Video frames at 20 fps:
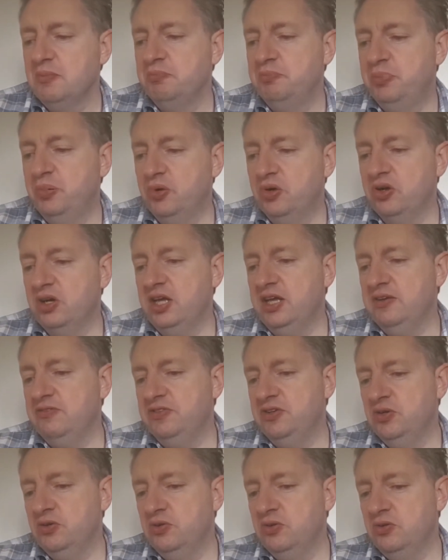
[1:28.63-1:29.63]
But
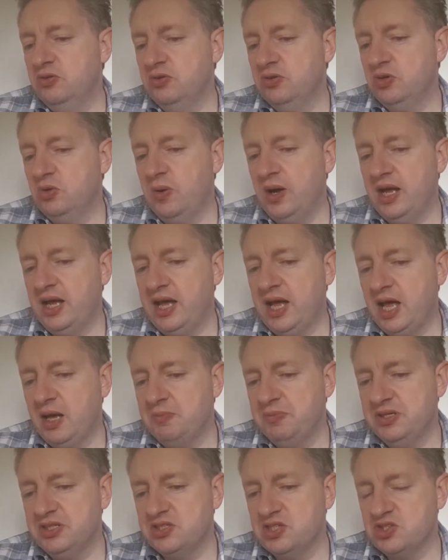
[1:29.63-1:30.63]
if you're quite
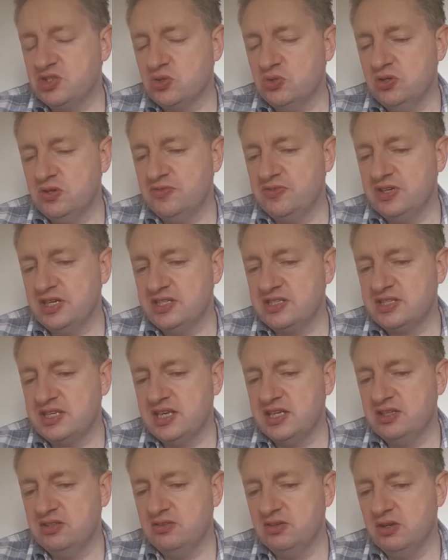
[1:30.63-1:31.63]
happy to sort of, let's
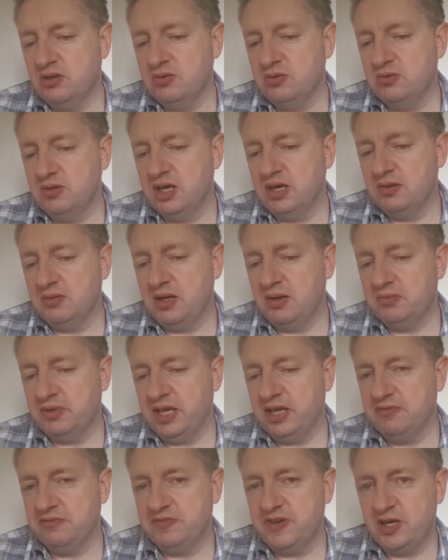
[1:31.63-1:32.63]
say, I'm
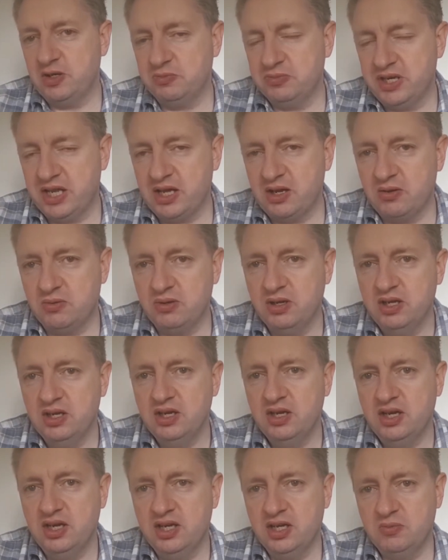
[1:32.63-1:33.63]
getting fed up now
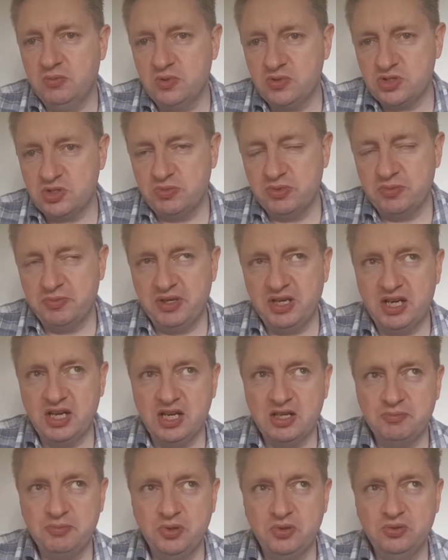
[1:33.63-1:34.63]
and I want somebody in my
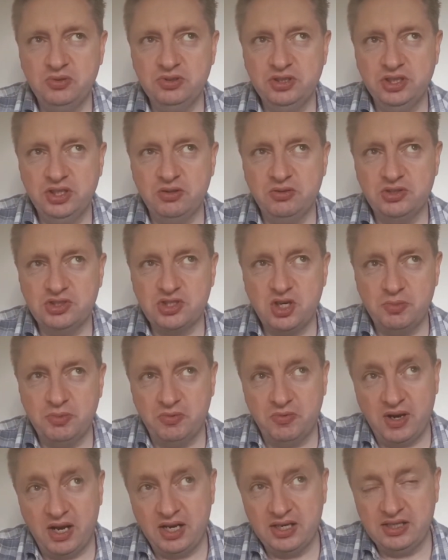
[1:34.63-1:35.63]
life, but, it's got to be
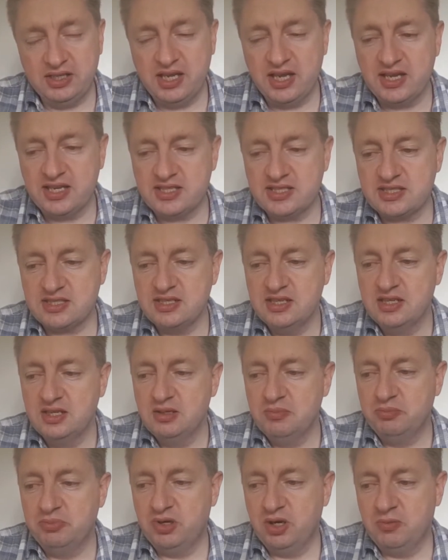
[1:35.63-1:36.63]
right, yes,
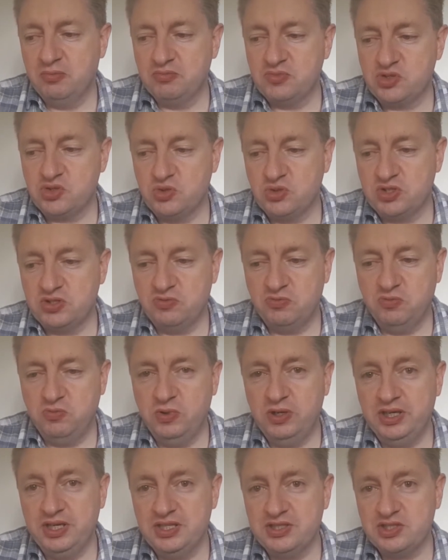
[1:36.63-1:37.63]
but I'm sort of
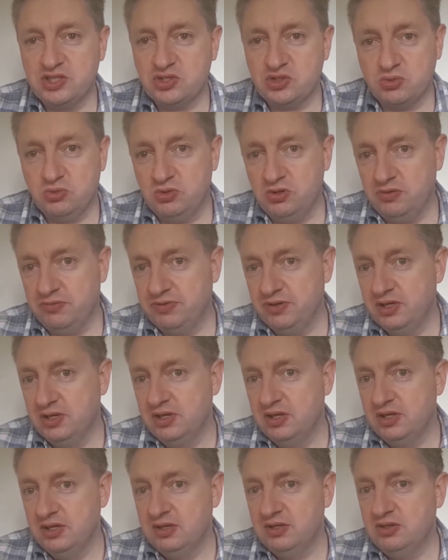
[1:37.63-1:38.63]
willing to sort of
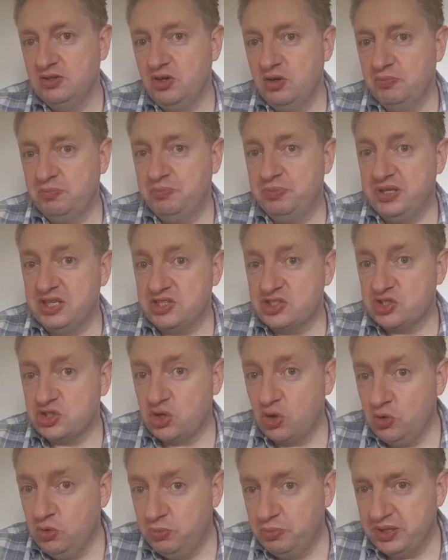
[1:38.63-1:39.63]
not be
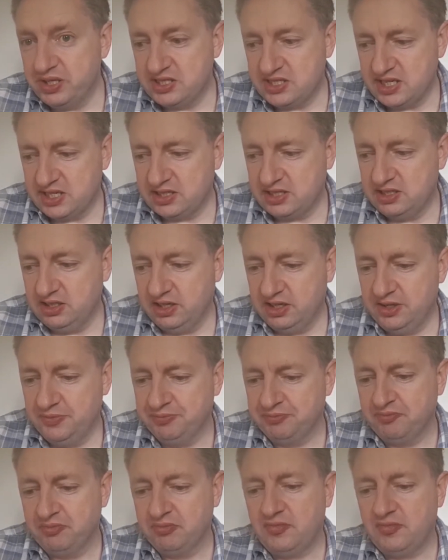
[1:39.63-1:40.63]
so particular,
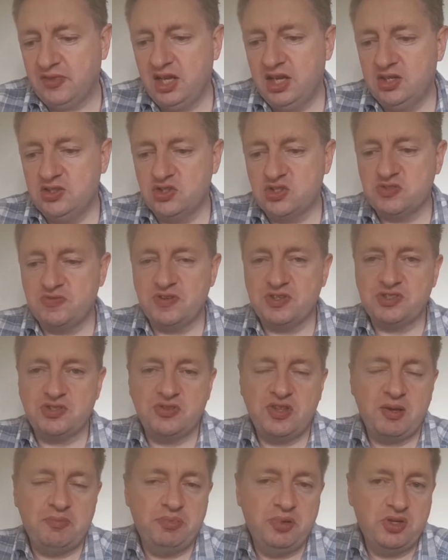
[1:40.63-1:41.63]
I just feel
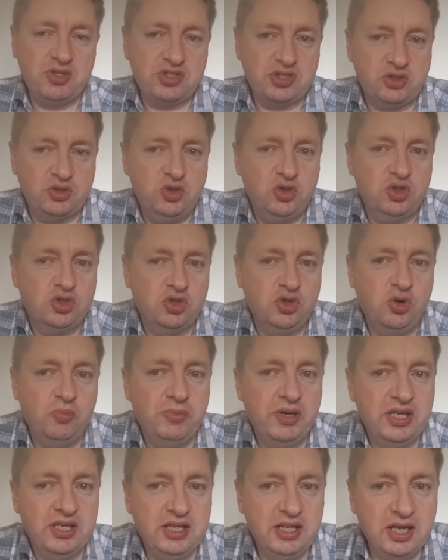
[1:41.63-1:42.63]
that person could come
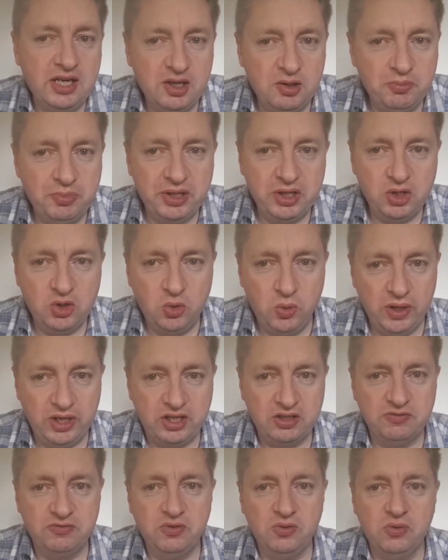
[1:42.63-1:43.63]
in a little bit
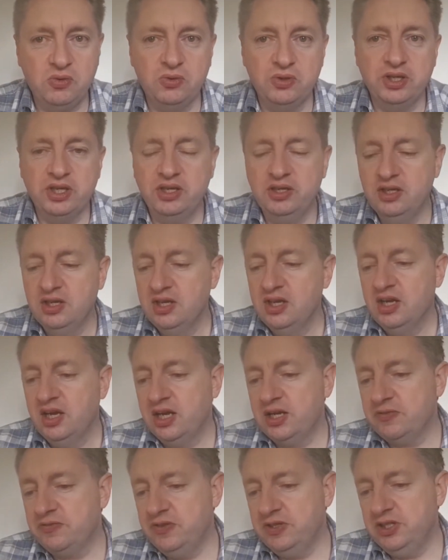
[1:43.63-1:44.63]
quicker for you.
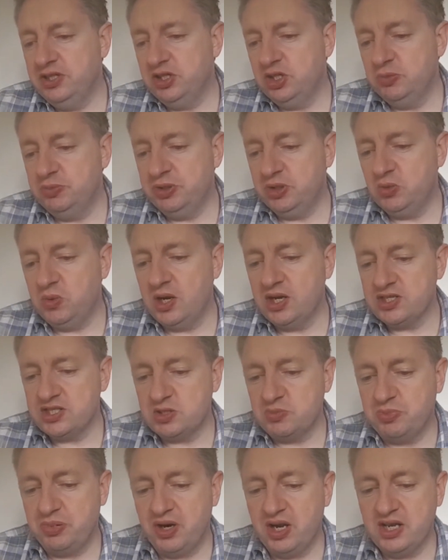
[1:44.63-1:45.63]
And I think you could be quite
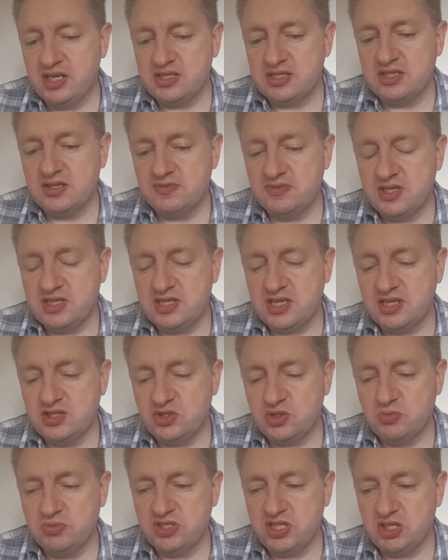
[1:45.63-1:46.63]
surprised if to say
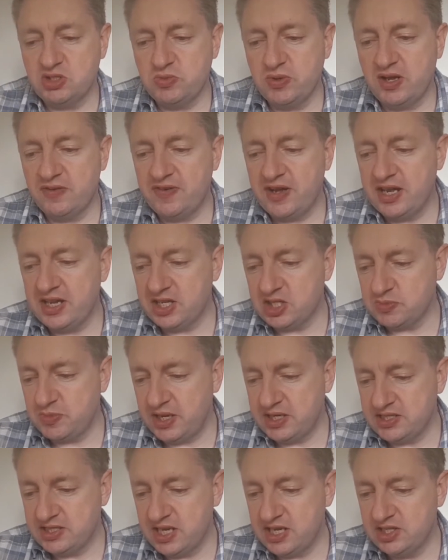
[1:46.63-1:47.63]
sometimes we have high
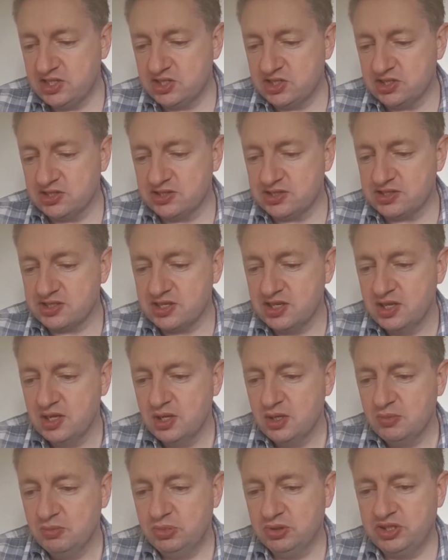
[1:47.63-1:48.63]
expectations,
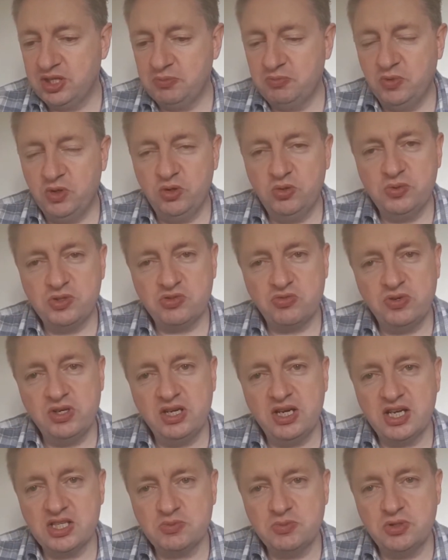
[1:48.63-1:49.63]
but then we always
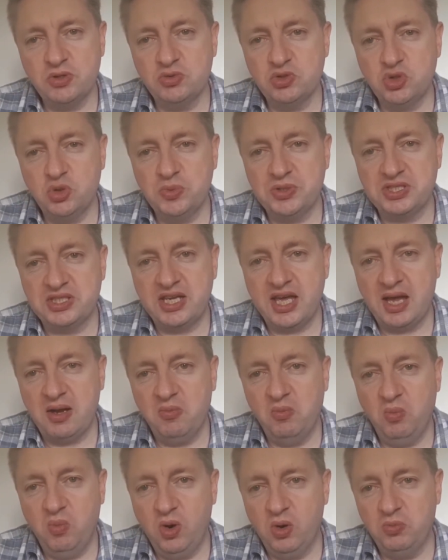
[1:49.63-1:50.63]
realise we don't always get
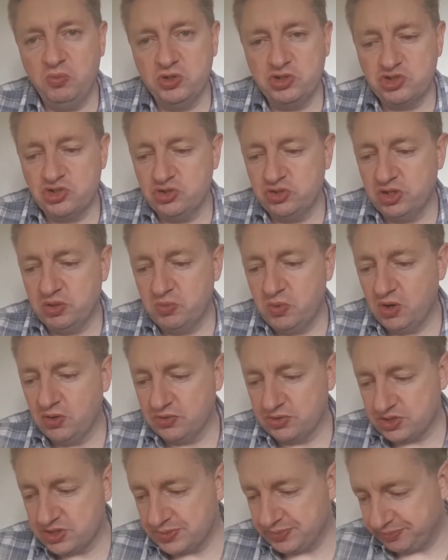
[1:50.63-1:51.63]
what we truly
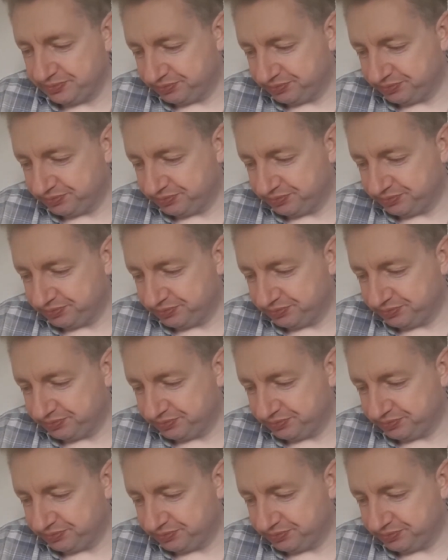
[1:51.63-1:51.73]
want,